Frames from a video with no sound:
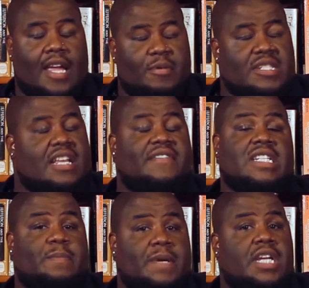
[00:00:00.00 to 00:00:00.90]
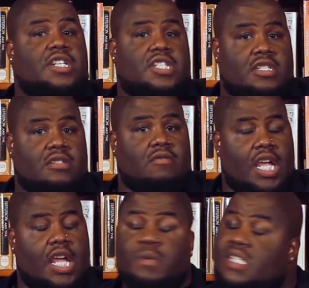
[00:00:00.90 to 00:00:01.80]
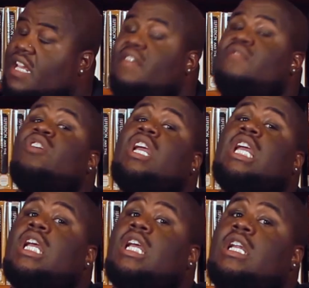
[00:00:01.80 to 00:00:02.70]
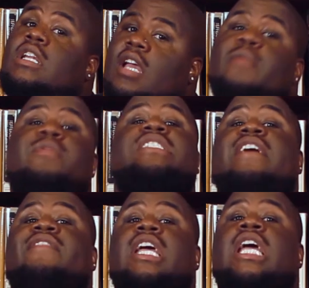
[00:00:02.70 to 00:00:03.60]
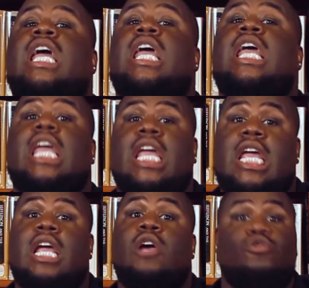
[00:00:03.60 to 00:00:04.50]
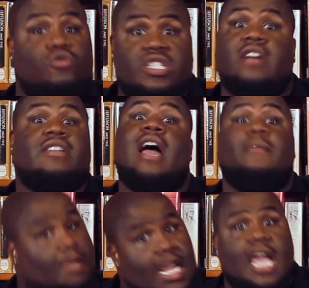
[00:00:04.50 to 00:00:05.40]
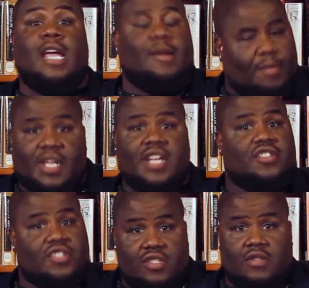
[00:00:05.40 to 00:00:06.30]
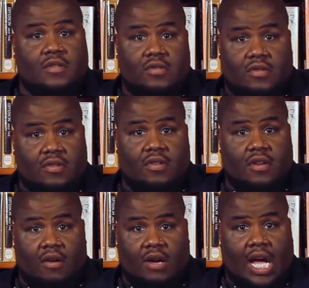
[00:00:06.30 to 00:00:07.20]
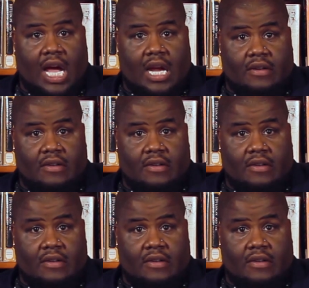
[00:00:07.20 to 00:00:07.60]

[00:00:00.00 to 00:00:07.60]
It was giving speech. It was giving read. It was giving he who shall not be named, bitch. Okay?